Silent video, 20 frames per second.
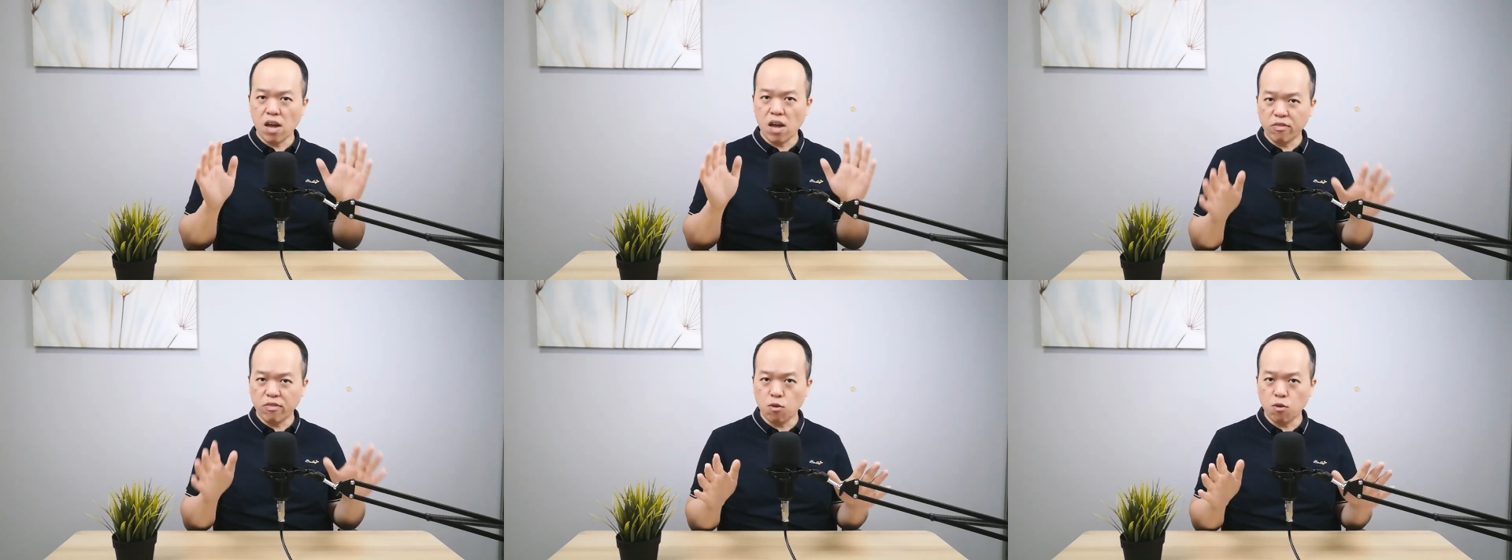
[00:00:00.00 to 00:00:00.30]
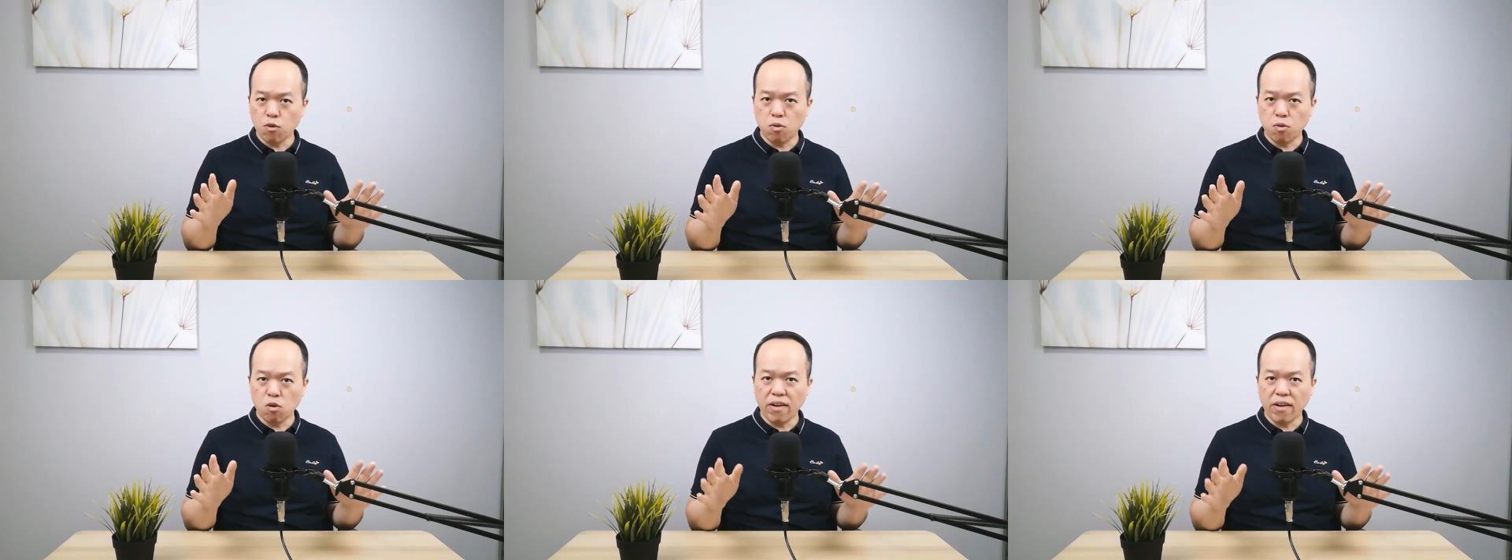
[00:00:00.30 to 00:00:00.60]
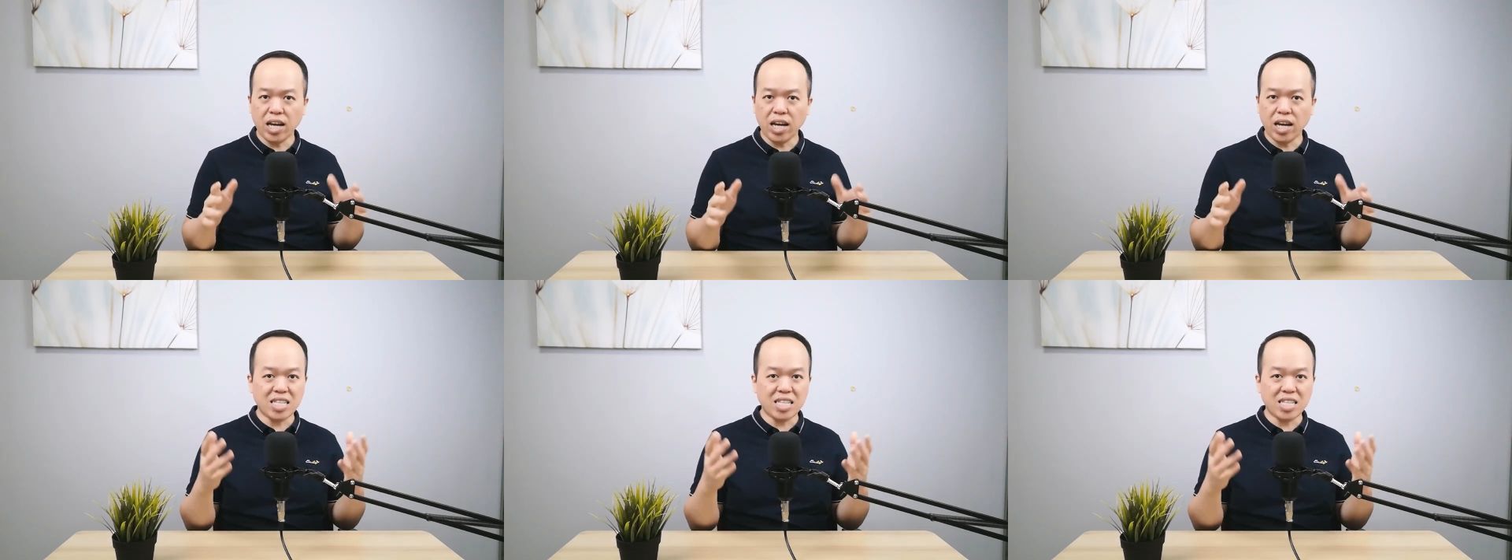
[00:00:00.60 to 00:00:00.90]
you have to
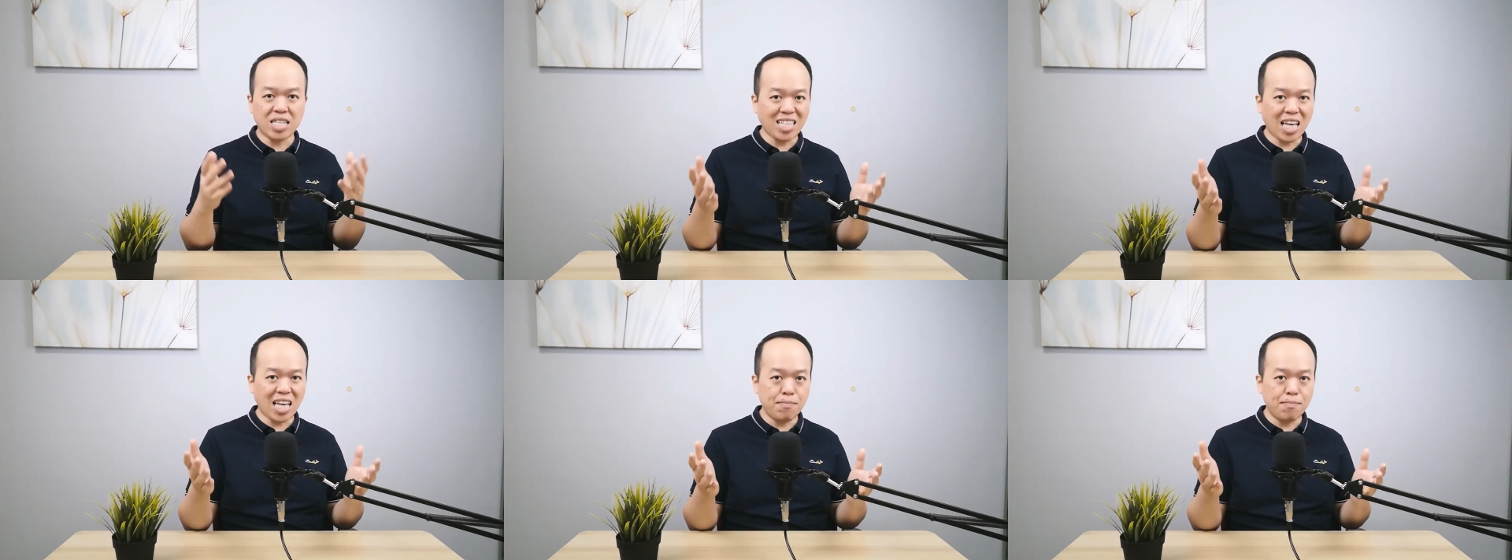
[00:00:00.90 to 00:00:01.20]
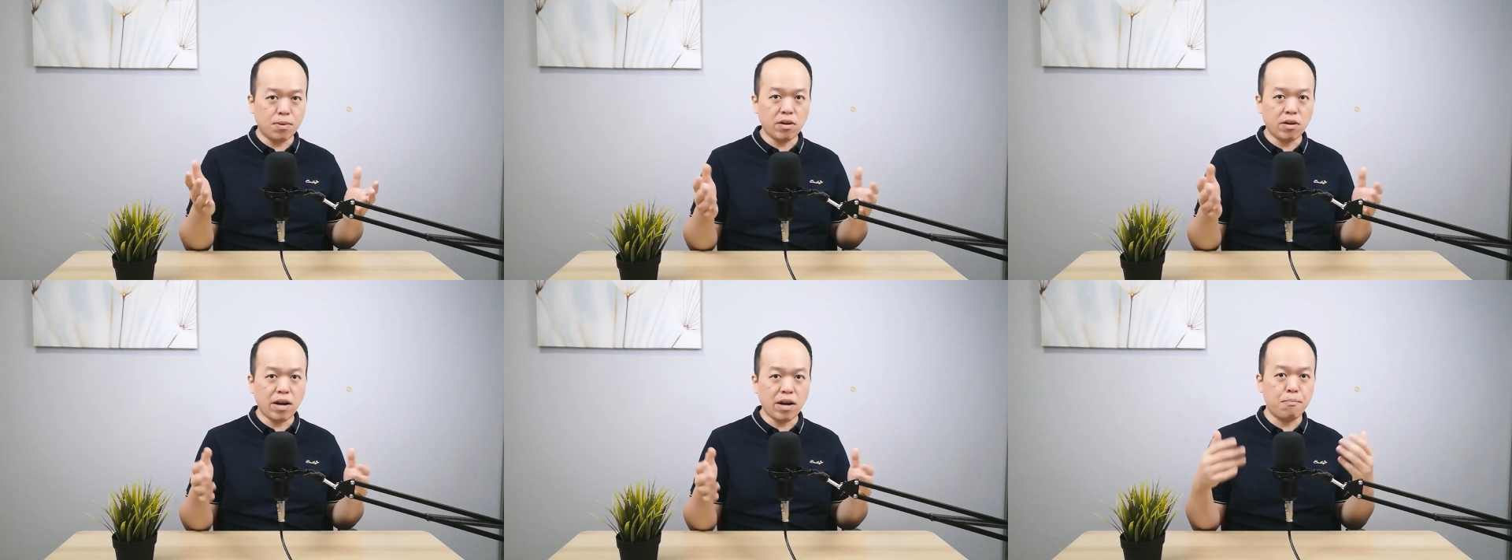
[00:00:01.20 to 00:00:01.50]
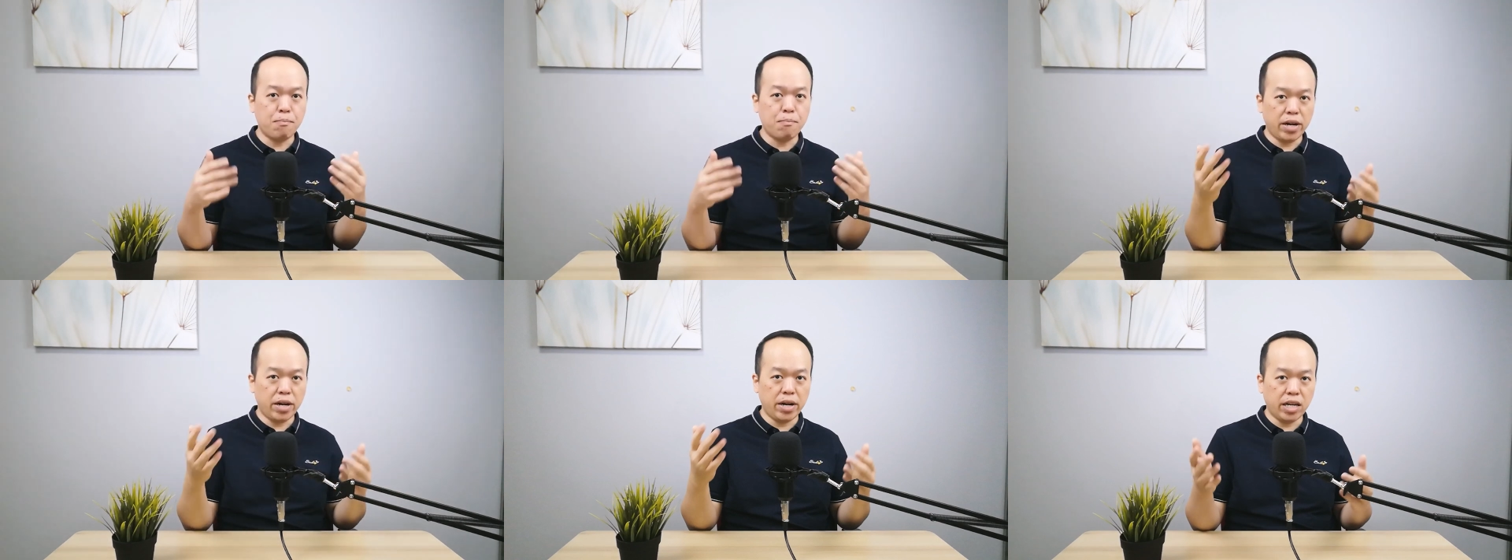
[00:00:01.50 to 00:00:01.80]
provide a stable
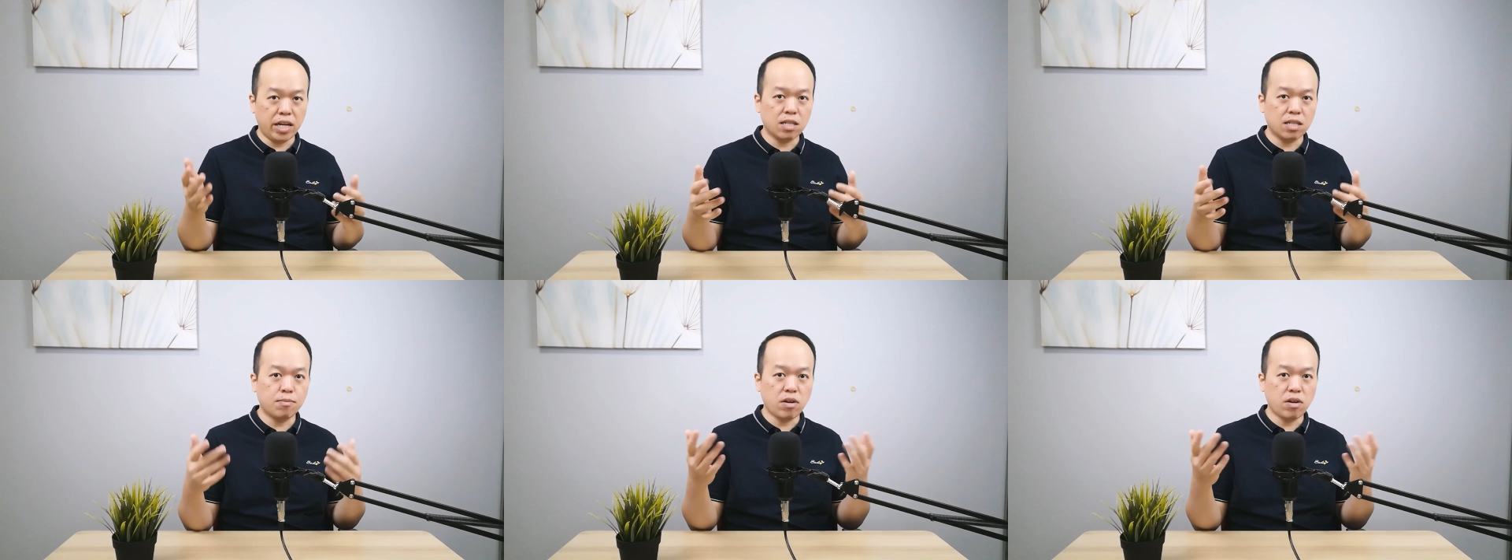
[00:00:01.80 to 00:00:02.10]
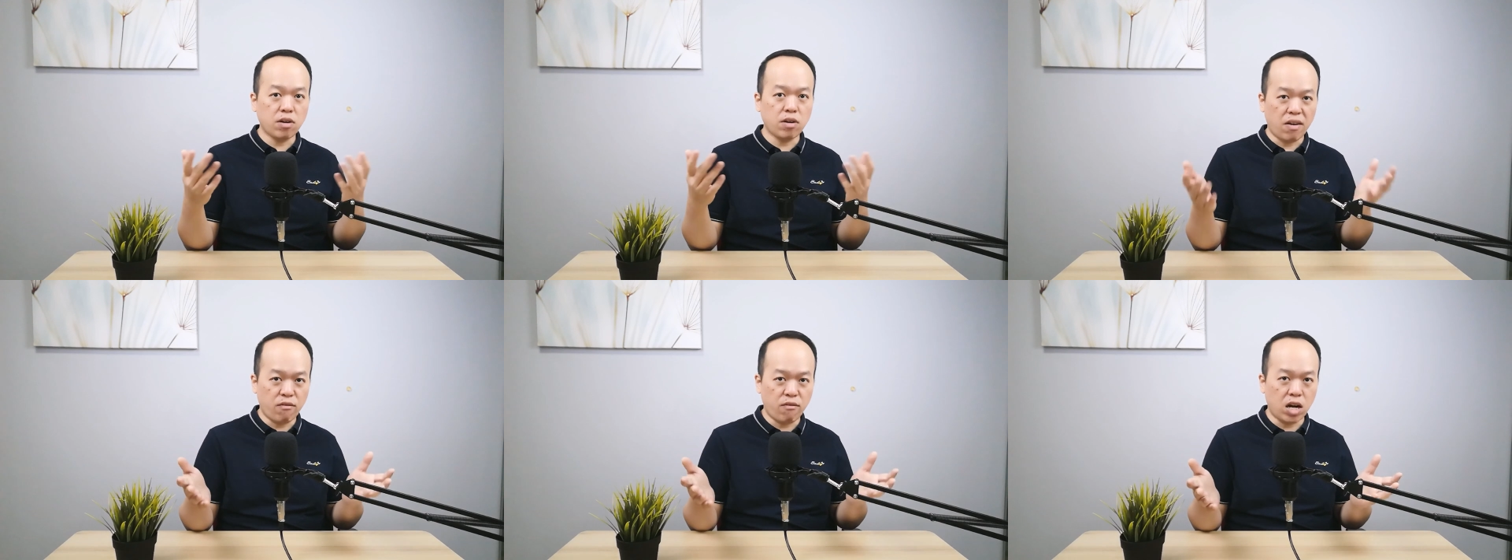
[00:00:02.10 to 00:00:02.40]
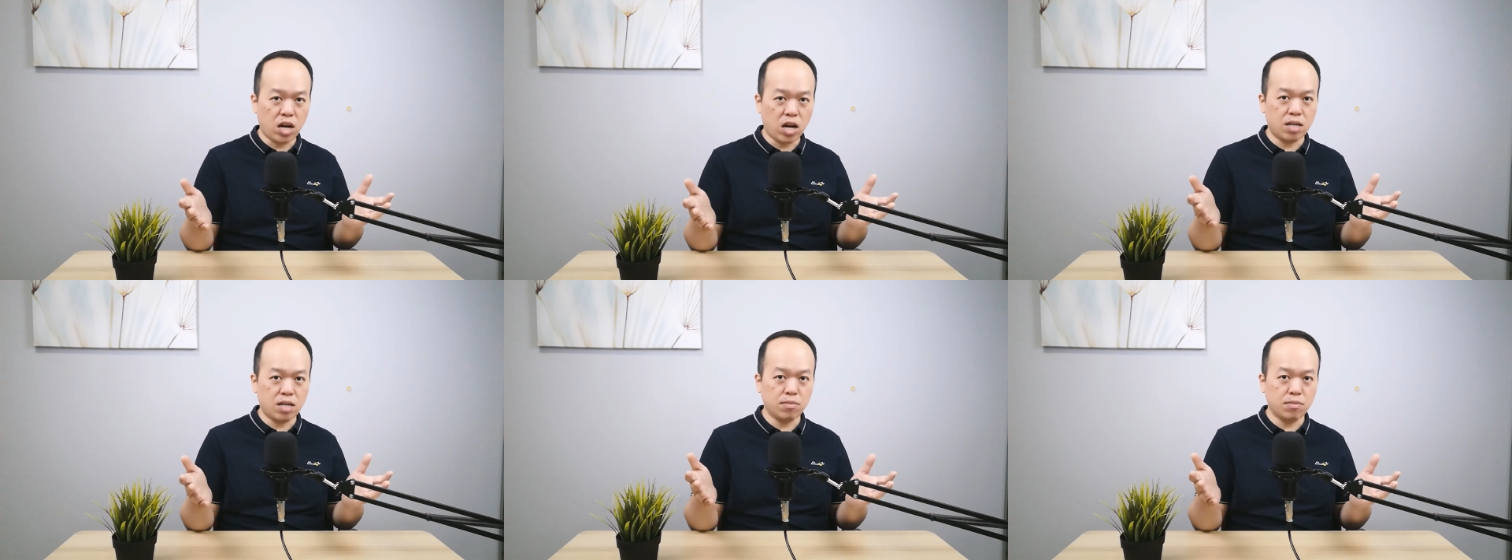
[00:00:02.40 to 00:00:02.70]
and predictable
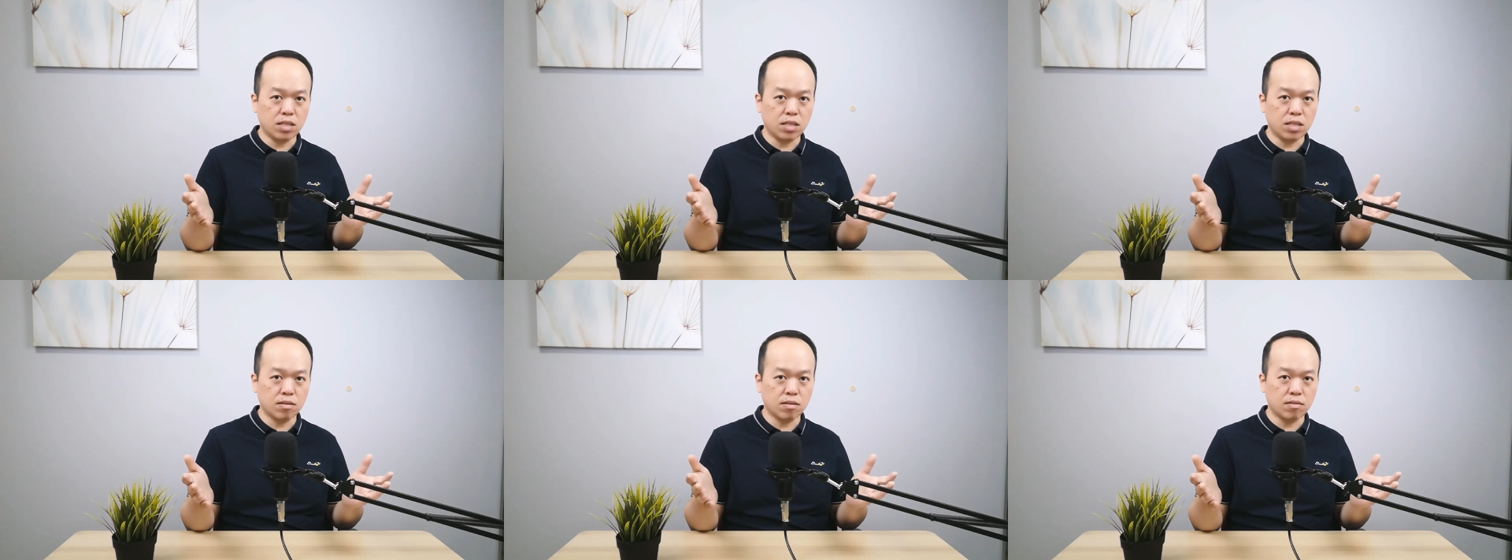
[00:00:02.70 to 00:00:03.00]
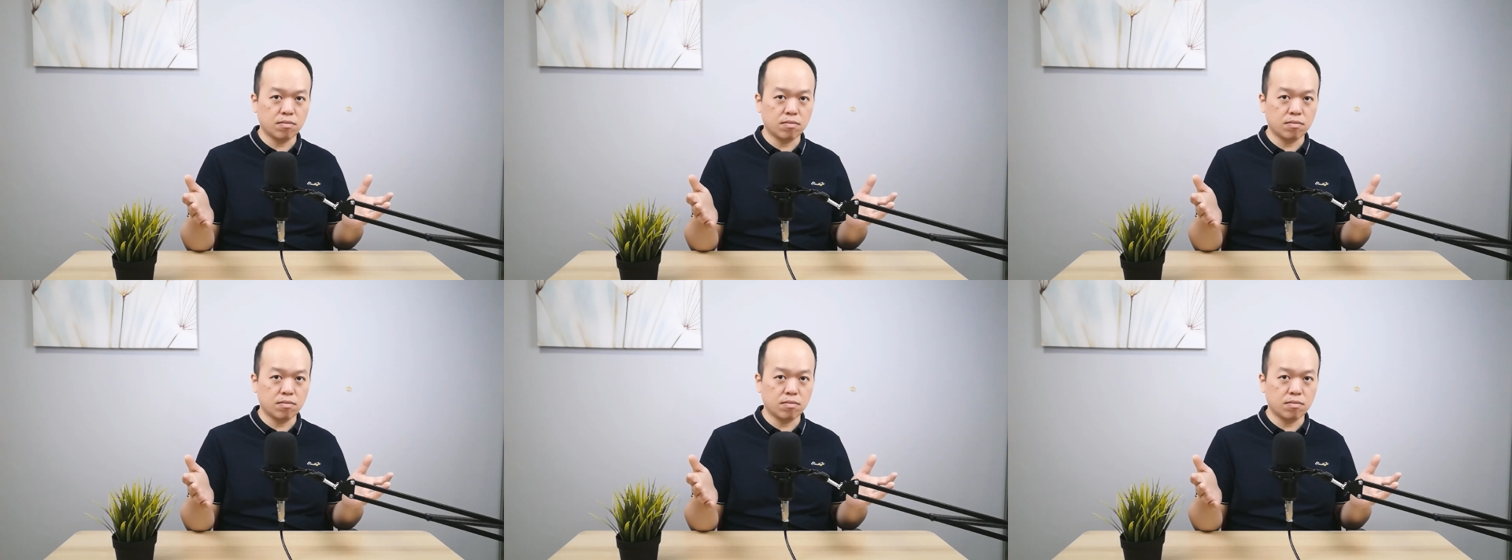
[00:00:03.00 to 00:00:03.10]
environment